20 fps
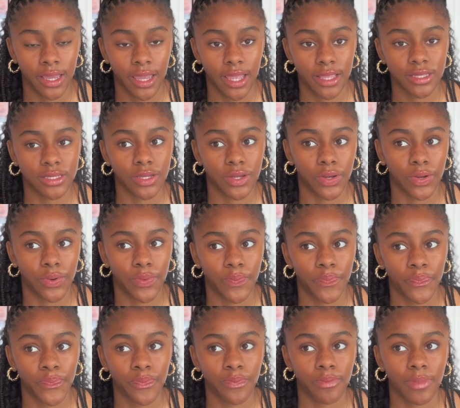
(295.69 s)
And so
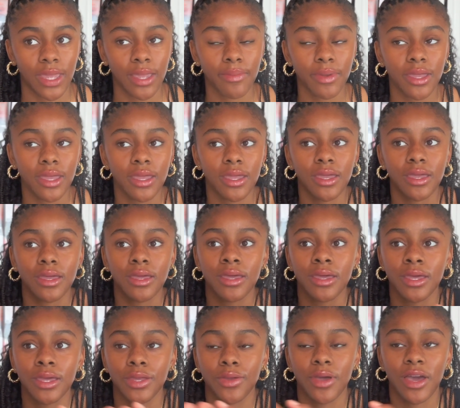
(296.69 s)
maybe
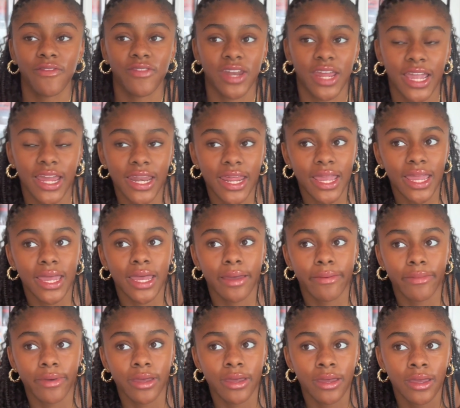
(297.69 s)
you have an 8
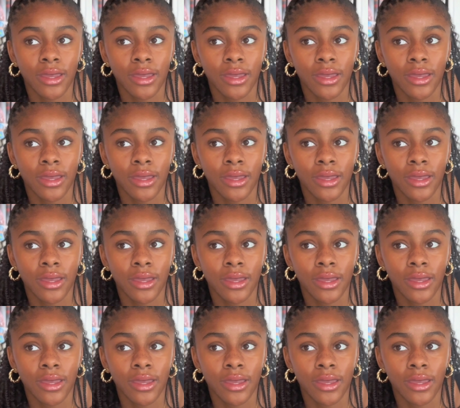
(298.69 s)
a.m.